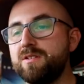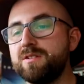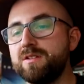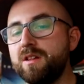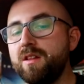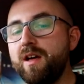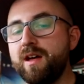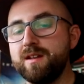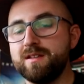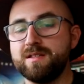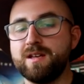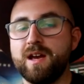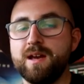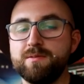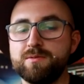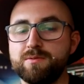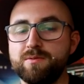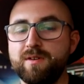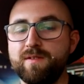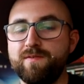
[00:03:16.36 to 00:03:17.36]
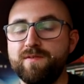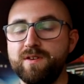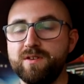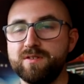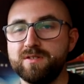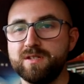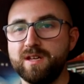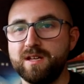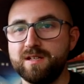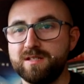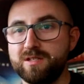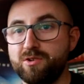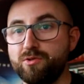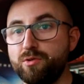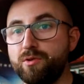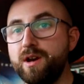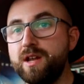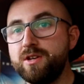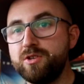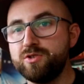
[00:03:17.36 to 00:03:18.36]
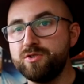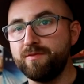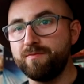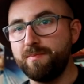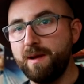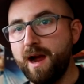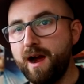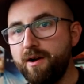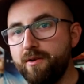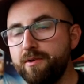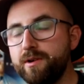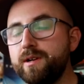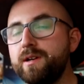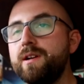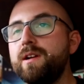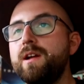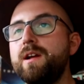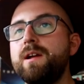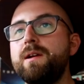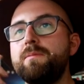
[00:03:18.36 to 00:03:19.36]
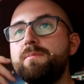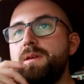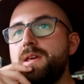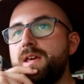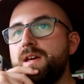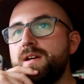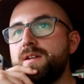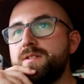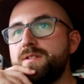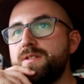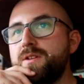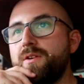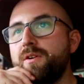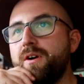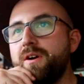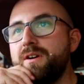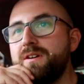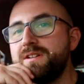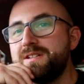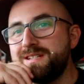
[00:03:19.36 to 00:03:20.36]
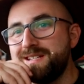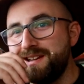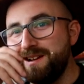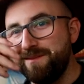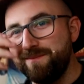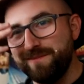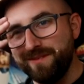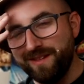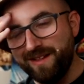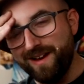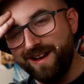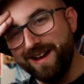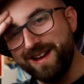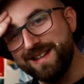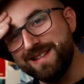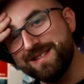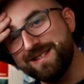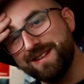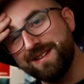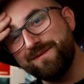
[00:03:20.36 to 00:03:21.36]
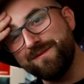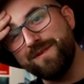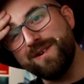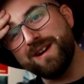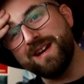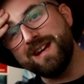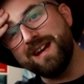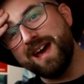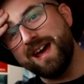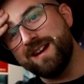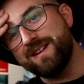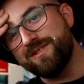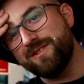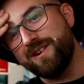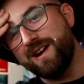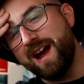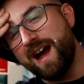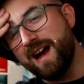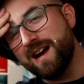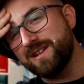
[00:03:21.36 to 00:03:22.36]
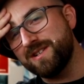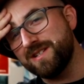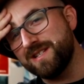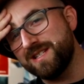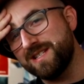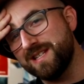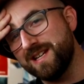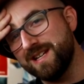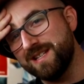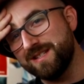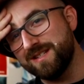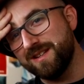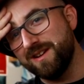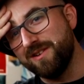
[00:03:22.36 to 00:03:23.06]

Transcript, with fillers: there's a lot of times where it feels like it's cringe of power, because there are some lines, like fucking Annatar actually says,